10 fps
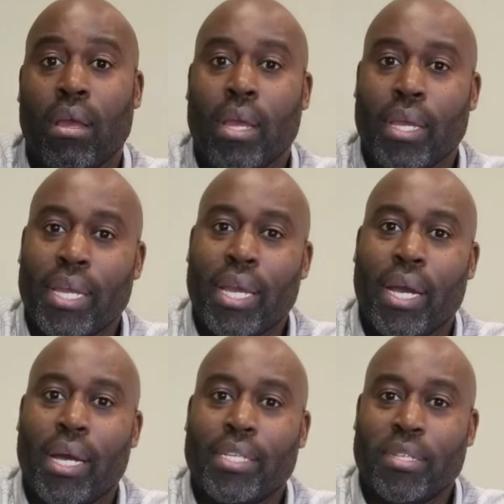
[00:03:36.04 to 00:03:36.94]

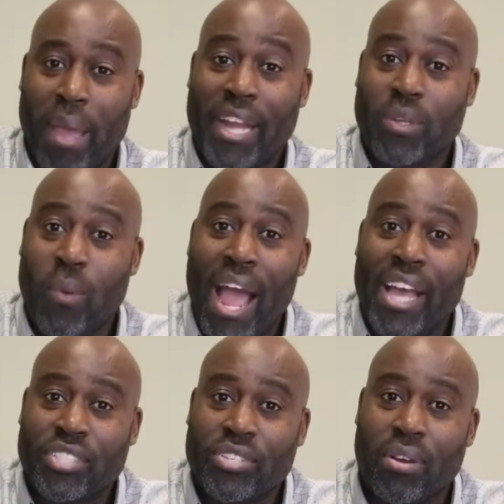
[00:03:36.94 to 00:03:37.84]
Yeah, to make the
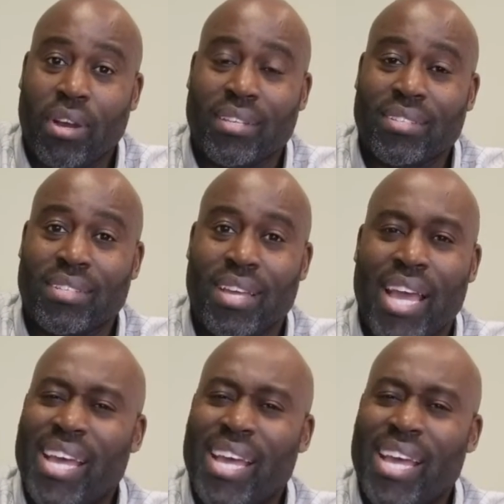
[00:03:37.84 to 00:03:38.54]
wise choice.